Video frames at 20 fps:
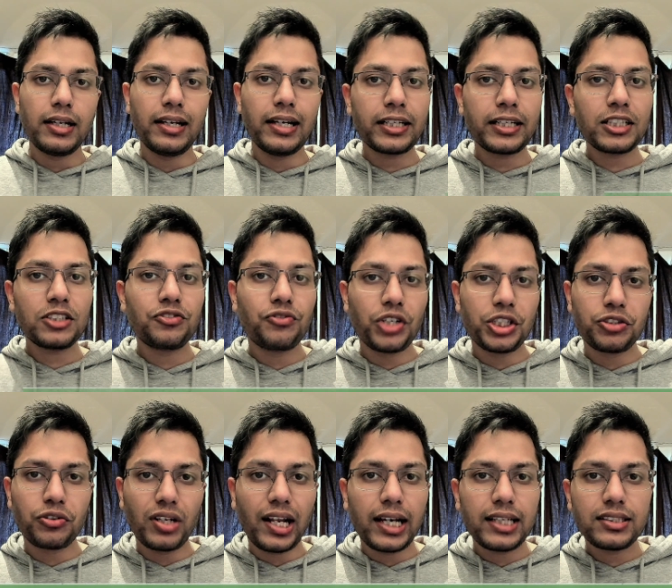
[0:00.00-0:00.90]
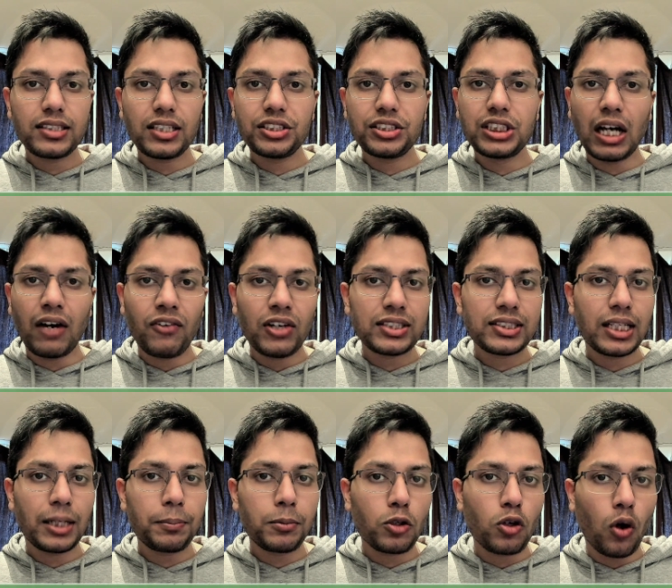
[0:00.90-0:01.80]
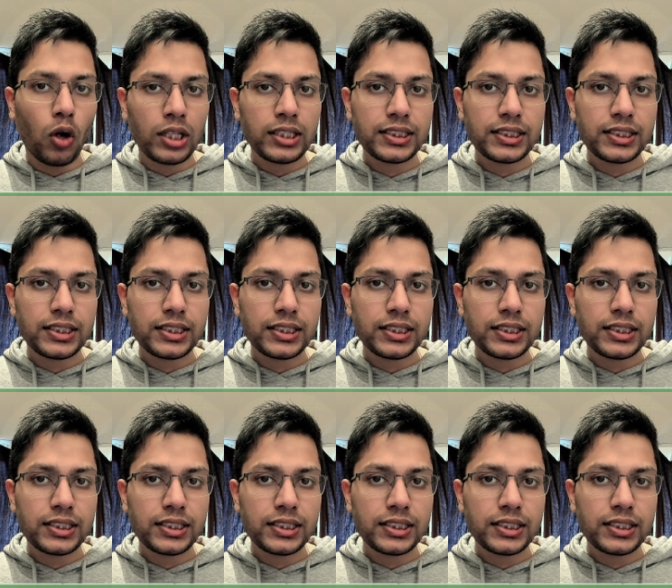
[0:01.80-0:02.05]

Let us visualize the JavaScript call